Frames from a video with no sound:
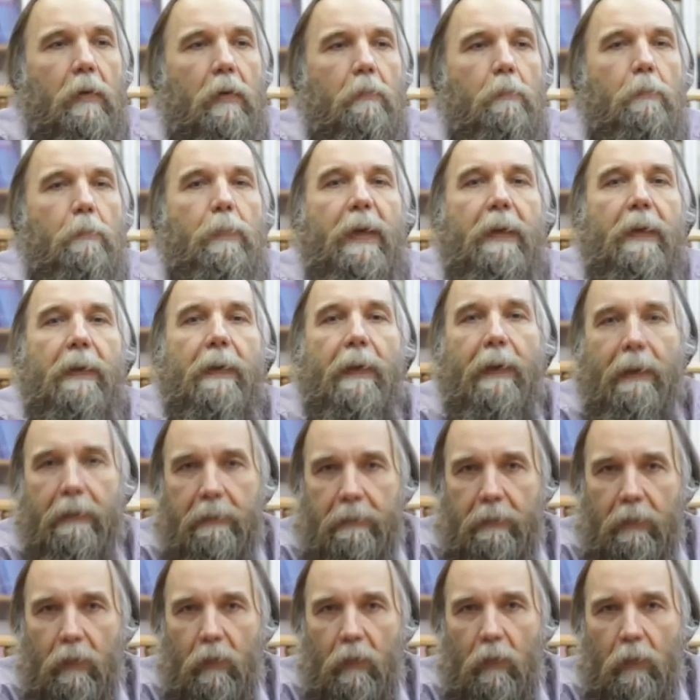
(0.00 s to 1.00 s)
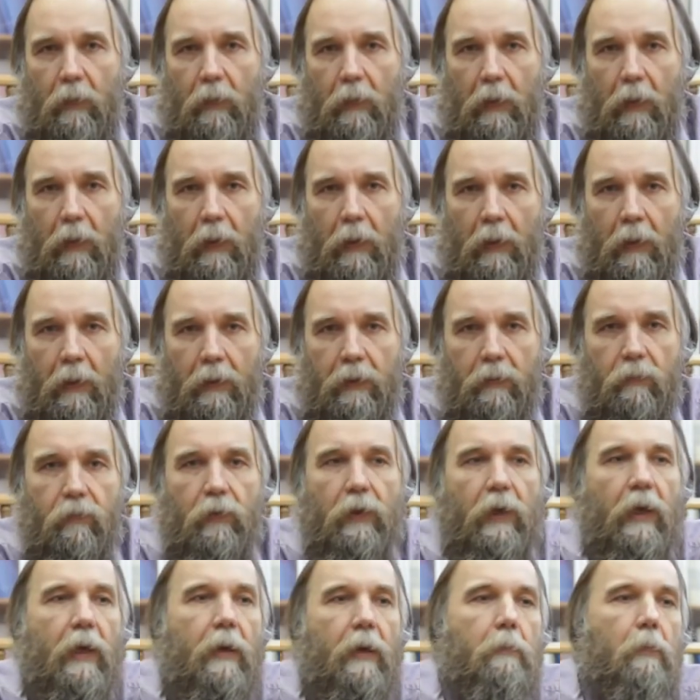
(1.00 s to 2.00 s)
beyond the
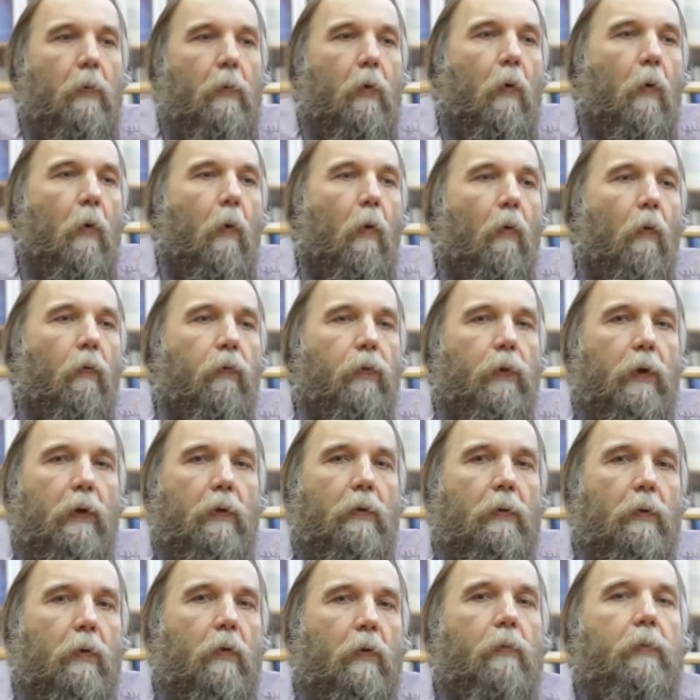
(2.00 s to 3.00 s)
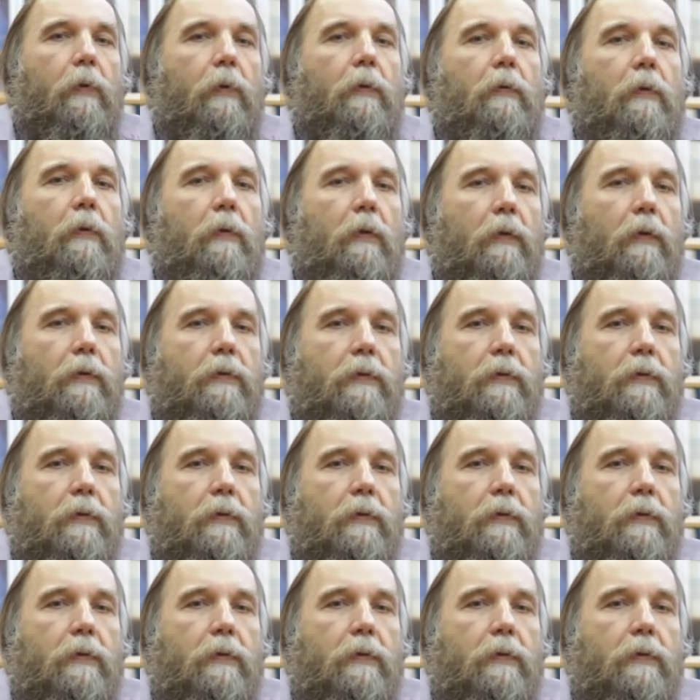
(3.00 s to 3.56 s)
frame of the global